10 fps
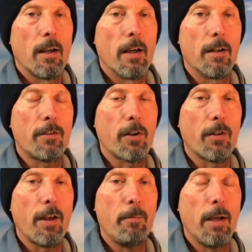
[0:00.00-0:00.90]
And until
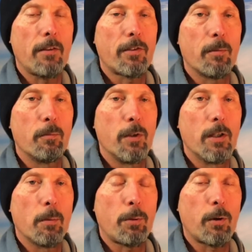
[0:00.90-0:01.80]
they make some
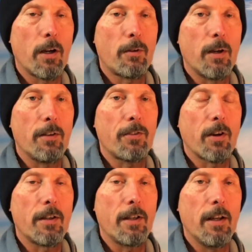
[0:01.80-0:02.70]
real progress
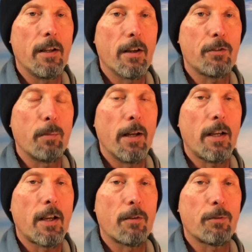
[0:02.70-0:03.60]
on getting us
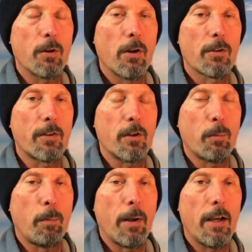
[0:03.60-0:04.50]
Medicare for All single
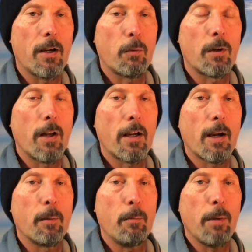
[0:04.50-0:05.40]
payer, we're not
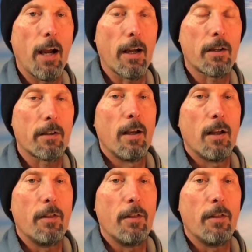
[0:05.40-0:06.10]
coming back.